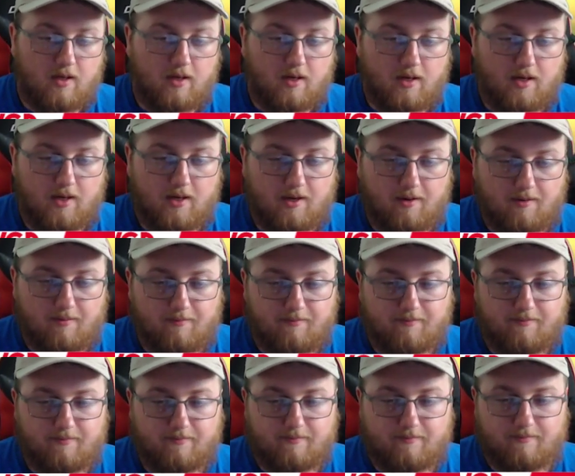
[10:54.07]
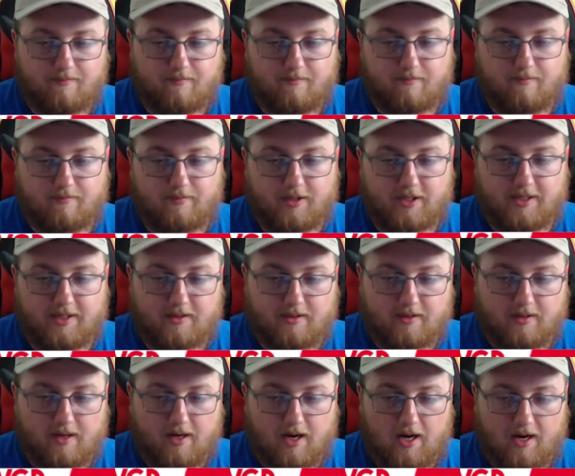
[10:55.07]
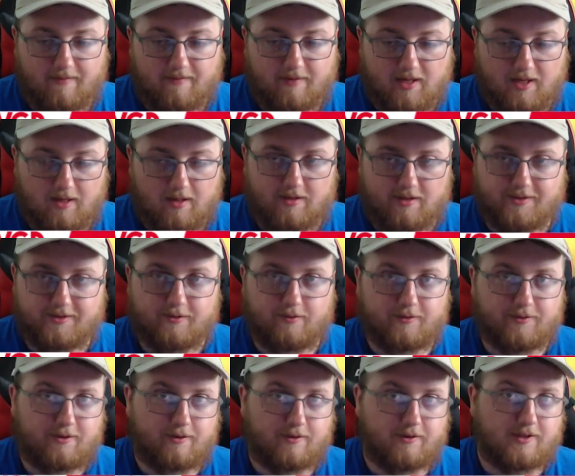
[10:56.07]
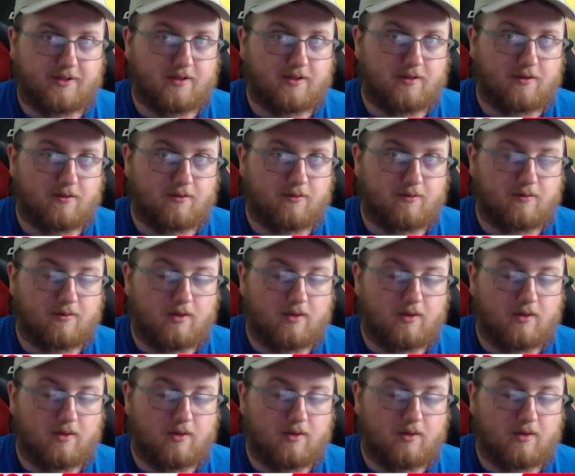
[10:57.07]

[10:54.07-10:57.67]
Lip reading: Um, but I've got a lot of soul searching to do.